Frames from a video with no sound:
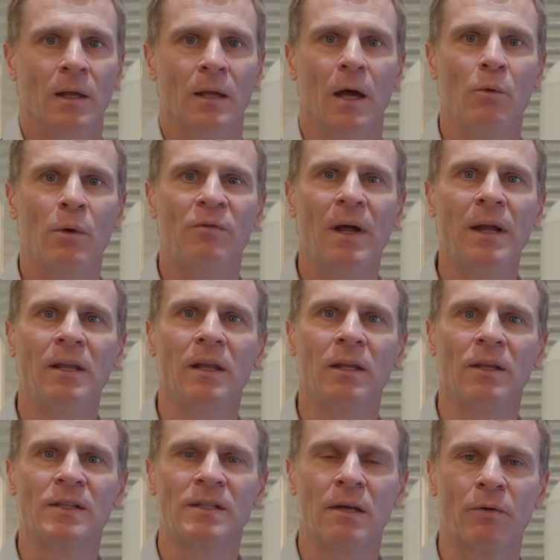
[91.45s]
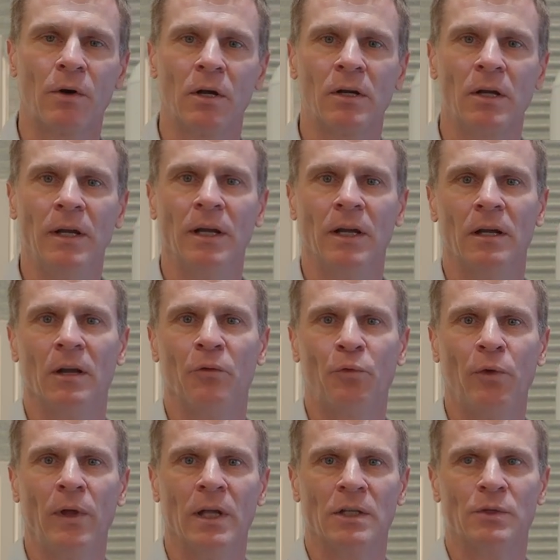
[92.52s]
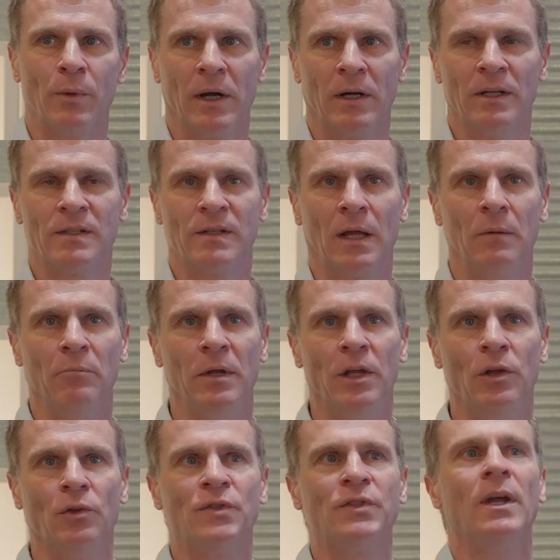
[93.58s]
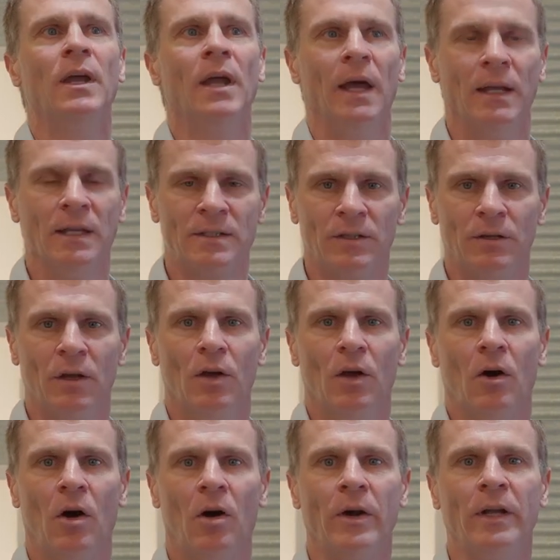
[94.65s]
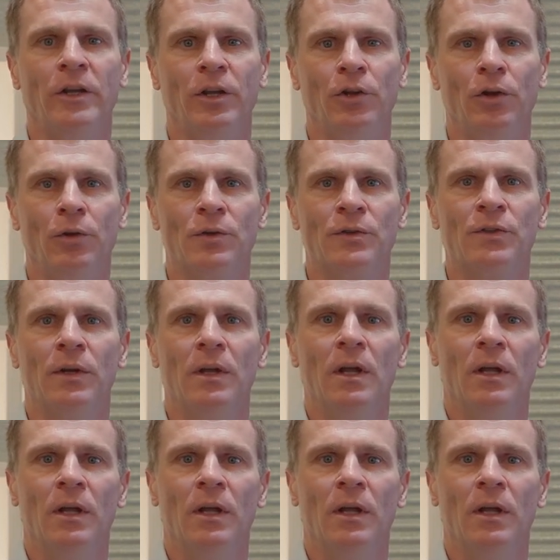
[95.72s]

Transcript: Now, we validated several clinical fields where this can be used, and it's already used